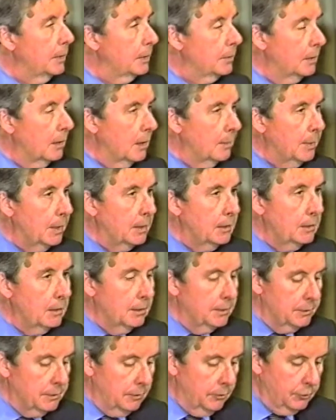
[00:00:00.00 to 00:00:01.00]
economic
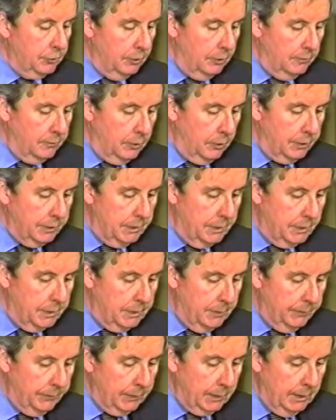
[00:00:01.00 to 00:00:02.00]
and social
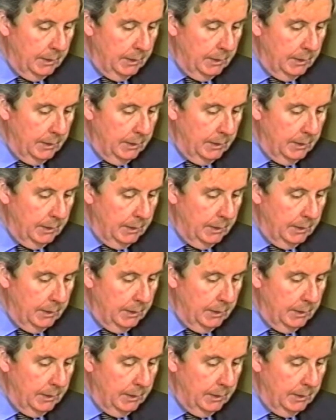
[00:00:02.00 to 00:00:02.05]
forces